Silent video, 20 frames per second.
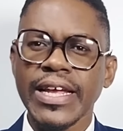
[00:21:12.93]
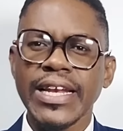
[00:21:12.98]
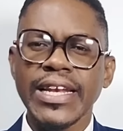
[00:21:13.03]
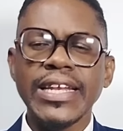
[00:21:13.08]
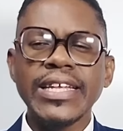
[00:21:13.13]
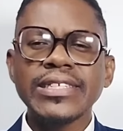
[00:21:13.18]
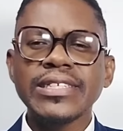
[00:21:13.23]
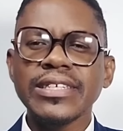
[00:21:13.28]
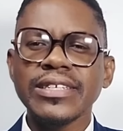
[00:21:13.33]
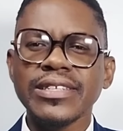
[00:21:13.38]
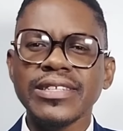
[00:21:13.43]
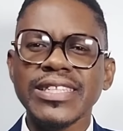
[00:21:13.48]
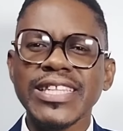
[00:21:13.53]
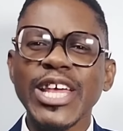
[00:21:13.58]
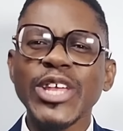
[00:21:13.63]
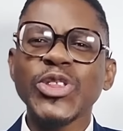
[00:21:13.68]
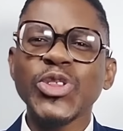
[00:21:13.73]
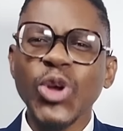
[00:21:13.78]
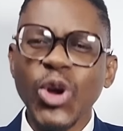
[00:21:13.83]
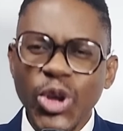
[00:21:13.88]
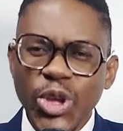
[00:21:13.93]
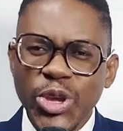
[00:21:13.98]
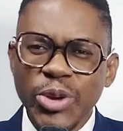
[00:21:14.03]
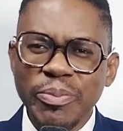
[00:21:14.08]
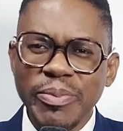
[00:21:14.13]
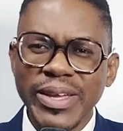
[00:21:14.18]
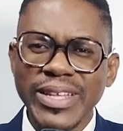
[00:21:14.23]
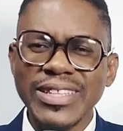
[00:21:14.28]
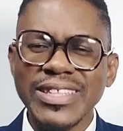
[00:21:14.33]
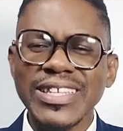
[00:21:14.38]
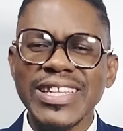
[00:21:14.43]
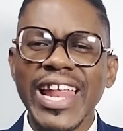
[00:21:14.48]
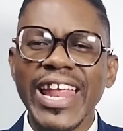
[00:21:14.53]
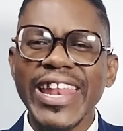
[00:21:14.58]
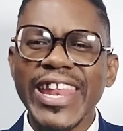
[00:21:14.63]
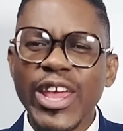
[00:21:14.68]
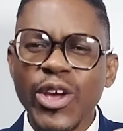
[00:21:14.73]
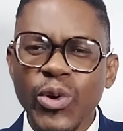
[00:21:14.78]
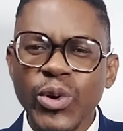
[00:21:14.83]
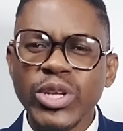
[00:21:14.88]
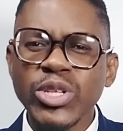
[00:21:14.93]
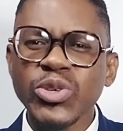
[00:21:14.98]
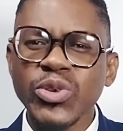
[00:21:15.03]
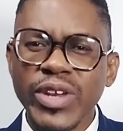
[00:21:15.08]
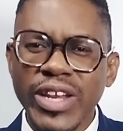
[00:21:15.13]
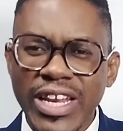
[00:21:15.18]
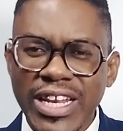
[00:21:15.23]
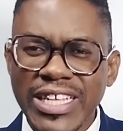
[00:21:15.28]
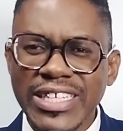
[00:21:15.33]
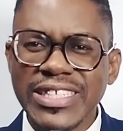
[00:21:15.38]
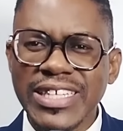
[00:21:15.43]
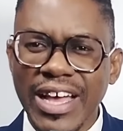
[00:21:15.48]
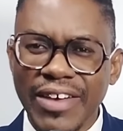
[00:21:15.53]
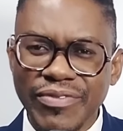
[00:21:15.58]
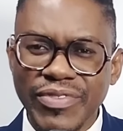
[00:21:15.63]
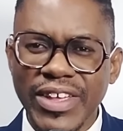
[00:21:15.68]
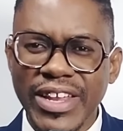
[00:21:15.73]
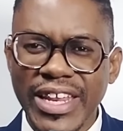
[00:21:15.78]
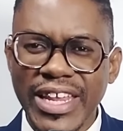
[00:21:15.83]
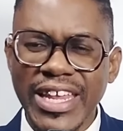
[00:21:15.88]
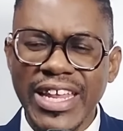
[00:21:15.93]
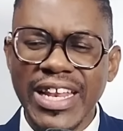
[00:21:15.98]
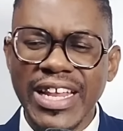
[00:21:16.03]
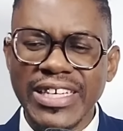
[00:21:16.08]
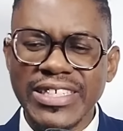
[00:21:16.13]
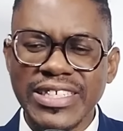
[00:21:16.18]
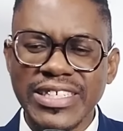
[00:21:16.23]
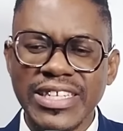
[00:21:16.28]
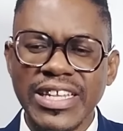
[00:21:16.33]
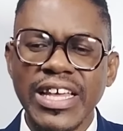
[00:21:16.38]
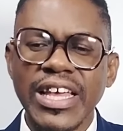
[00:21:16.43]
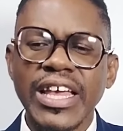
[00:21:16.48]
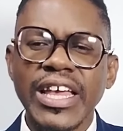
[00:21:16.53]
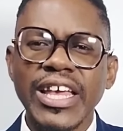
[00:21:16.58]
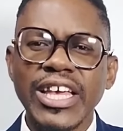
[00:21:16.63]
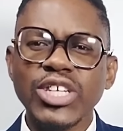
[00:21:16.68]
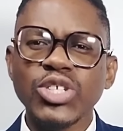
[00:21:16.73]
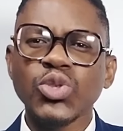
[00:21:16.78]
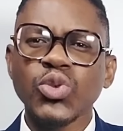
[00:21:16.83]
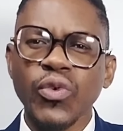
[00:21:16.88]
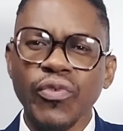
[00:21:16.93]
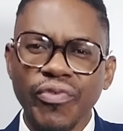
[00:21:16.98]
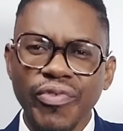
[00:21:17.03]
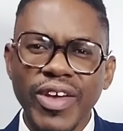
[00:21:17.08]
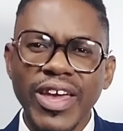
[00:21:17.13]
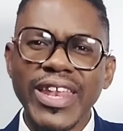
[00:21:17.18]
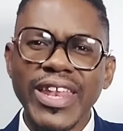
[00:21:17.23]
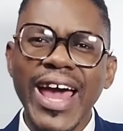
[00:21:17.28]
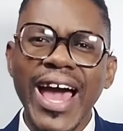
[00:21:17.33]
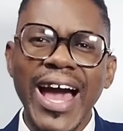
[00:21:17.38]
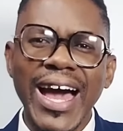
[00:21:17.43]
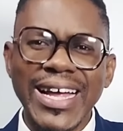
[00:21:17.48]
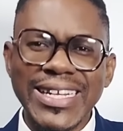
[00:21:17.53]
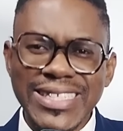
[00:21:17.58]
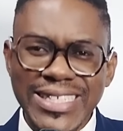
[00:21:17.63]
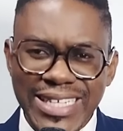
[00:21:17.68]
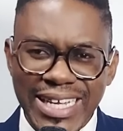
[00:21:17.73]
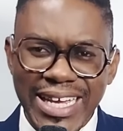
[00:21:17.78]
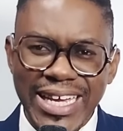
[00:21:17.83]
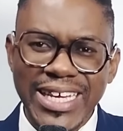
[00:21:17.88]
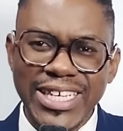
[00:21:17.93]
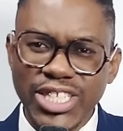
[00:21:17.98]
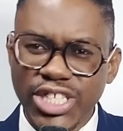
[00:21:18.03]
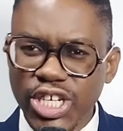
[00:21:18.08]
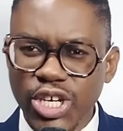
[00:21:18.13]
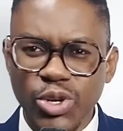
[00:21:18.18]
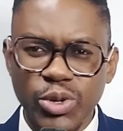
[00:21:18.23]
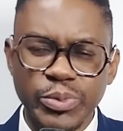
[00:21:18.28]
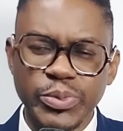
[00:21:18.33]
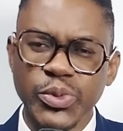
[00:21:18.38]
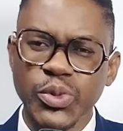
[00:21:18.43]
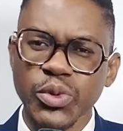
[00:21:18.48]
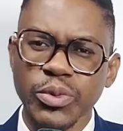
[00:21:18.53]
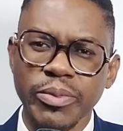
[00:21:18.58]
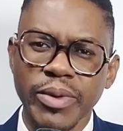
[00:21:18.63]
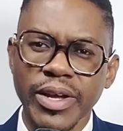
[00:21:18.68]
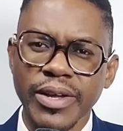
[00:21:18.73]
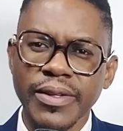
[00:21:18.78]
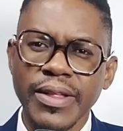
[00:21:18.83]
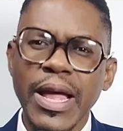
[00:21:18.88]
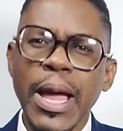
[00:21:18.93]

Listen, the document that they're going to release after the election is to further attack Jacob Zuma.